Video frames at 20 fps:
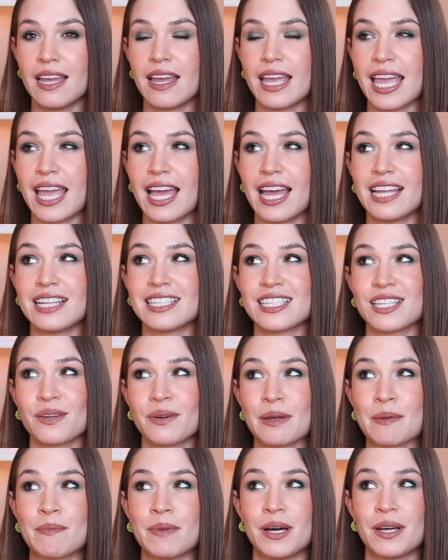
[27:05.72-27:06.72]
And so
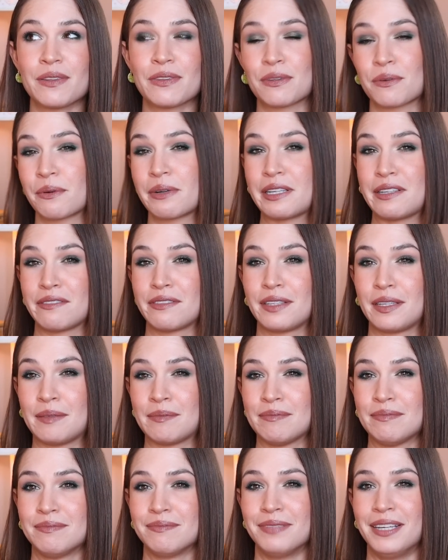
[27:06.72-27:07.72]
I bought three of
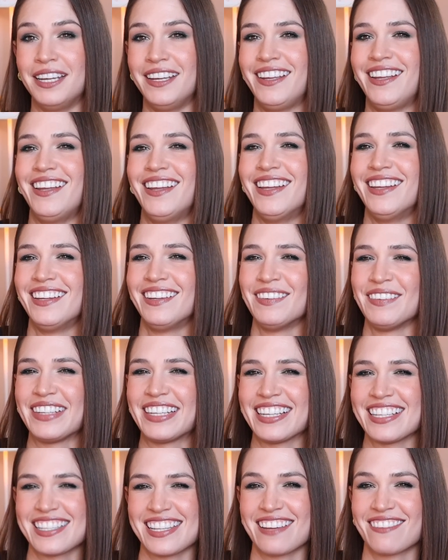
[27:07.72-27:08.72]
them
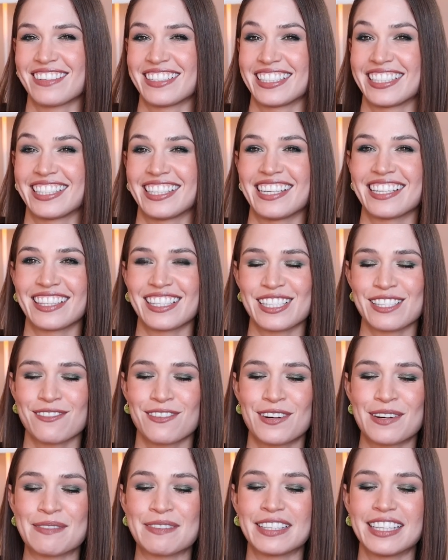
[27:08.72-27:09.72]
because I really like this
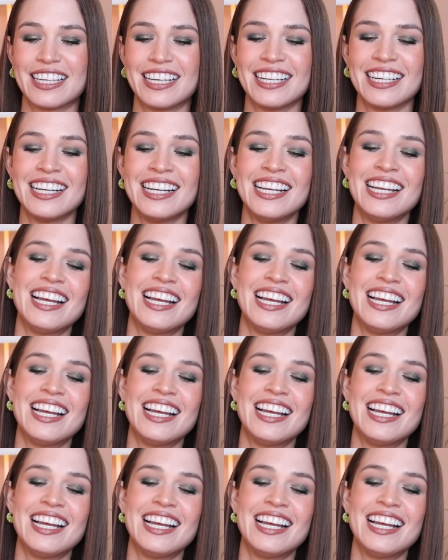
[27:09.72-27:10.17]
formula.